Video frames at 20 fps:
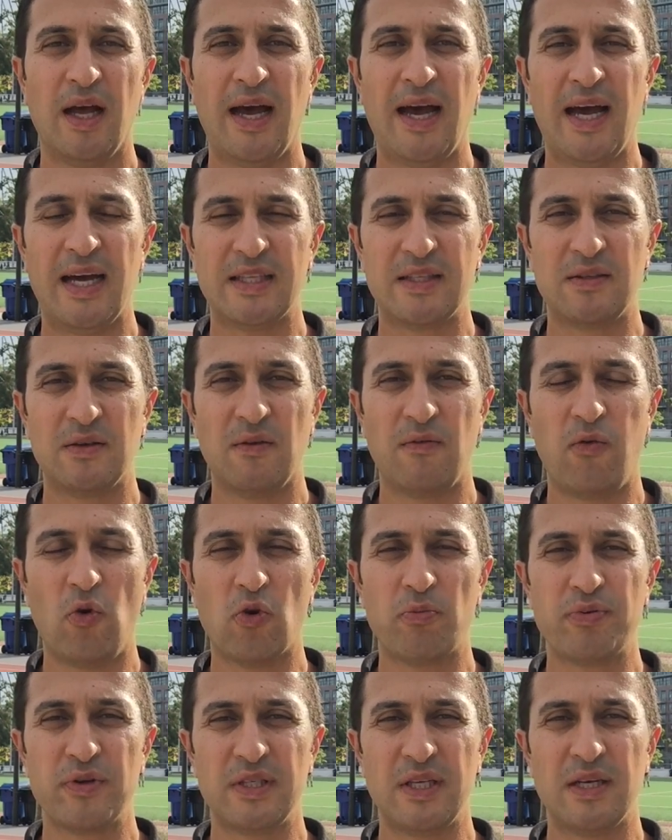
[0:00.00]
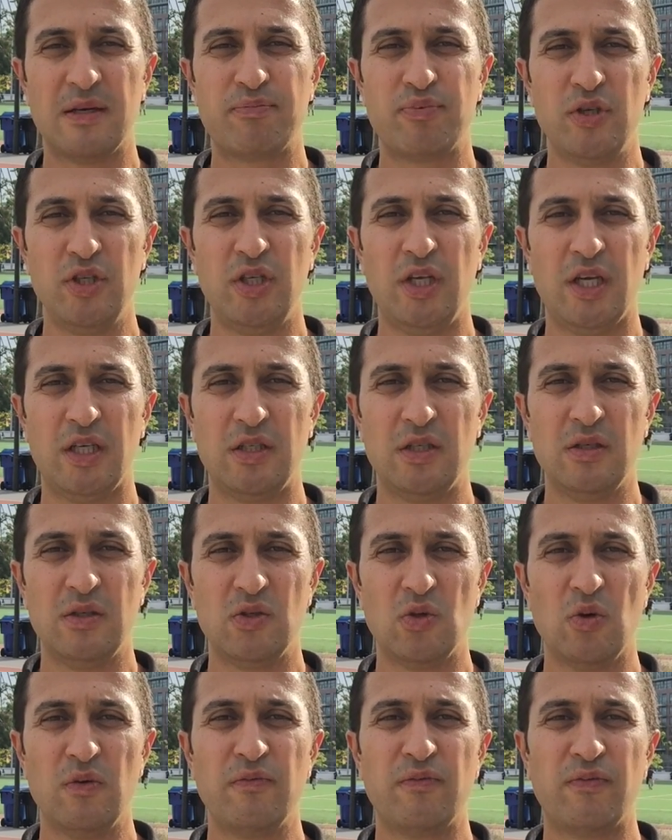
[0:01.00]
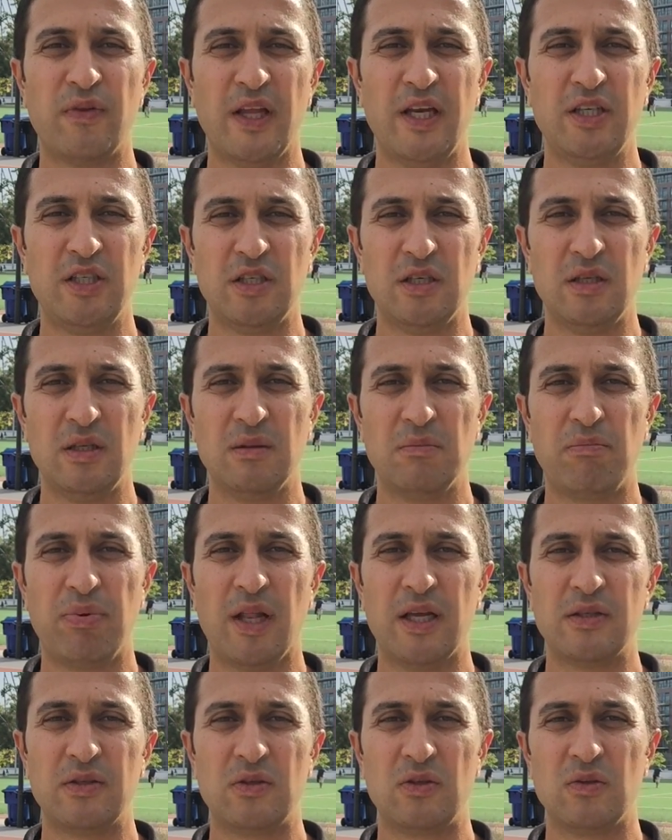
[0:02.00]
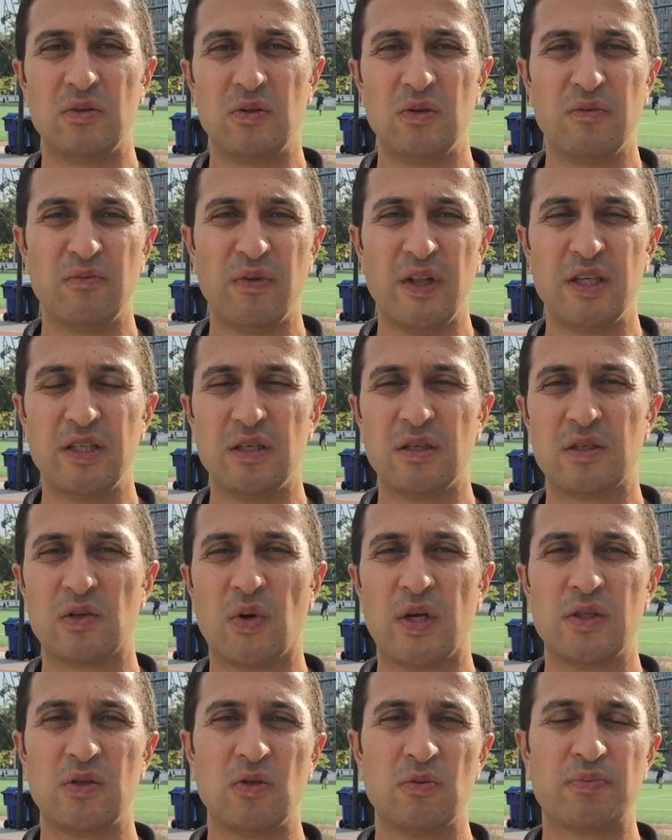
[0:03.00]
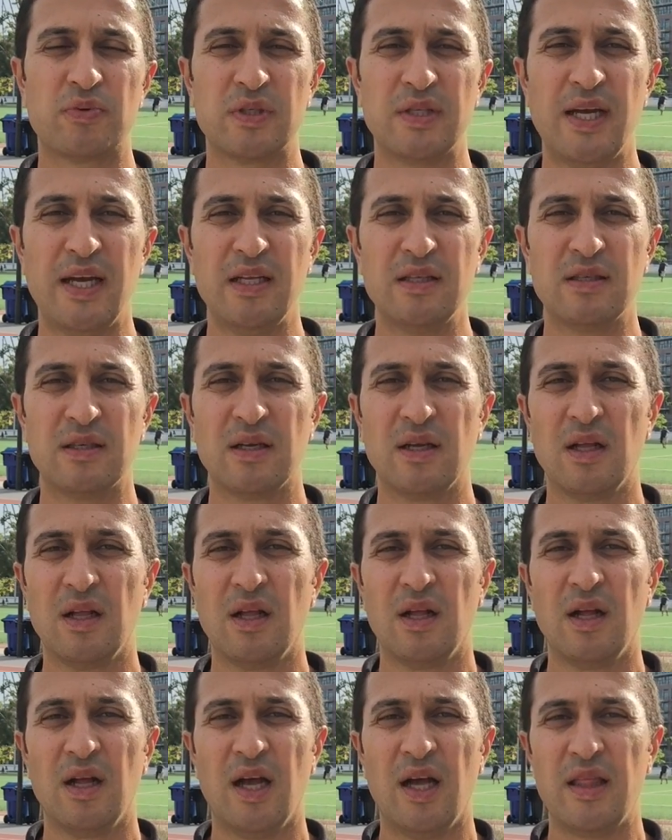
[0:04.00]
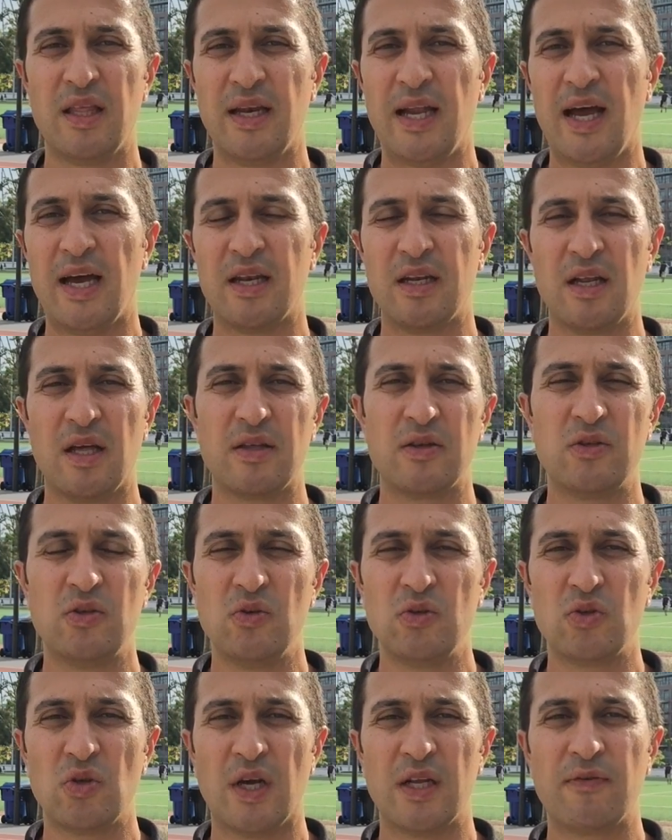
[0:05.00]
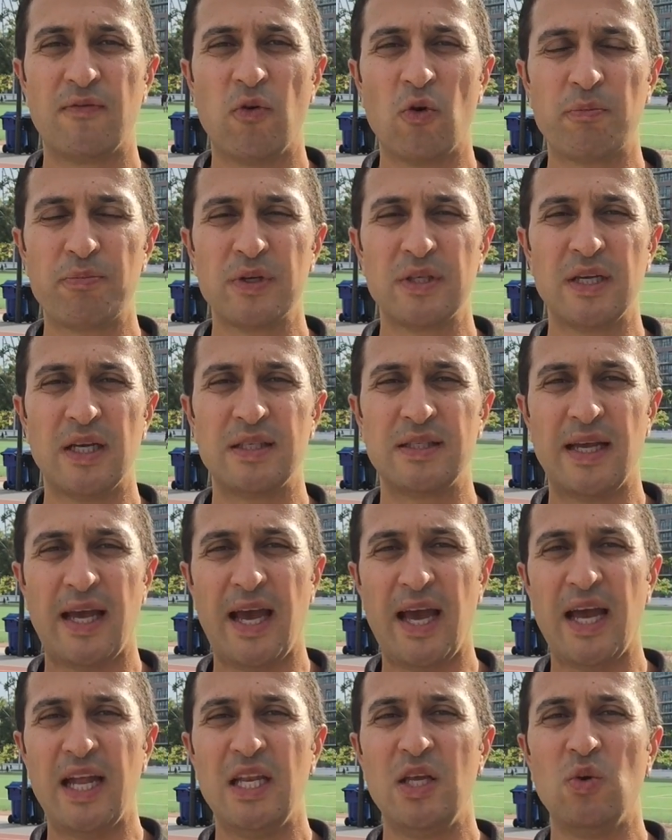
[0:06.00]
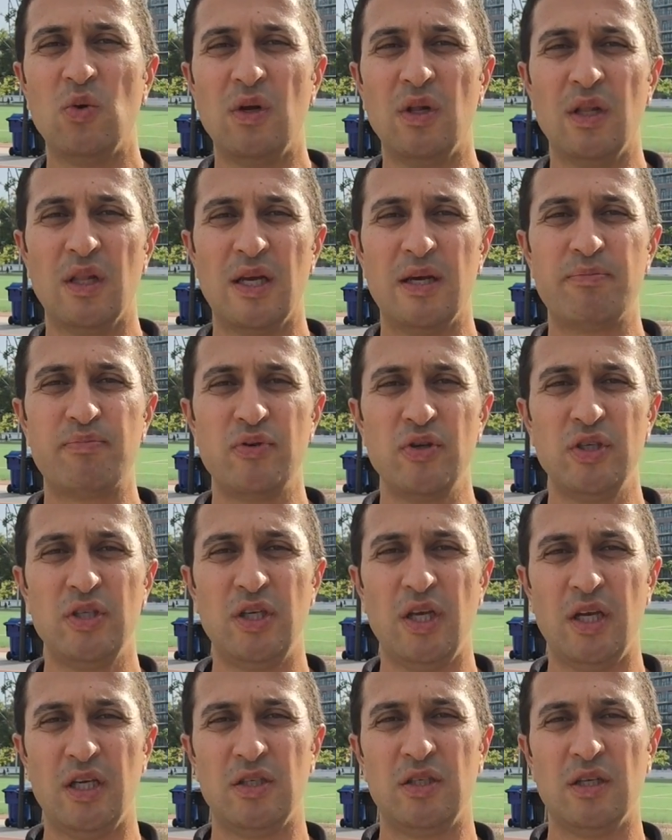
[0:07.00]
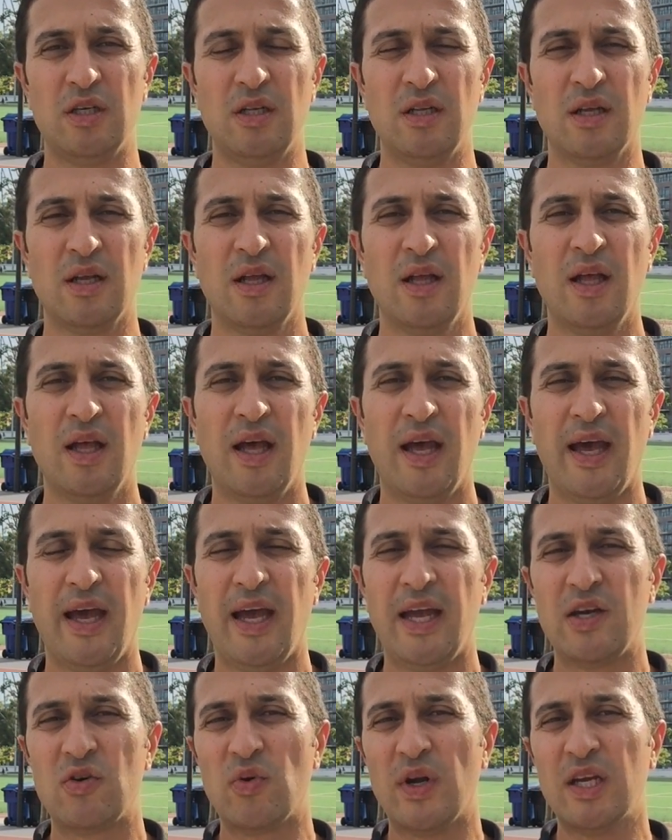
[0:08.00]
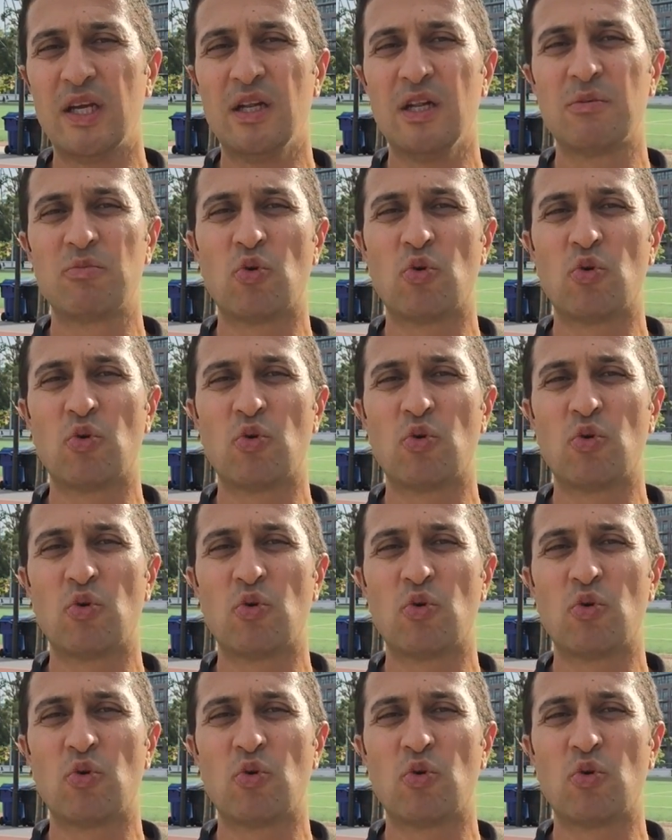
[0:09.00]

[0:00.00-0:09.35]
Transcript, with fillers: at 4% appreciation, so inflation plus two. So inflation is around 2%, and then add another two. So at 4% annual appreciation and regular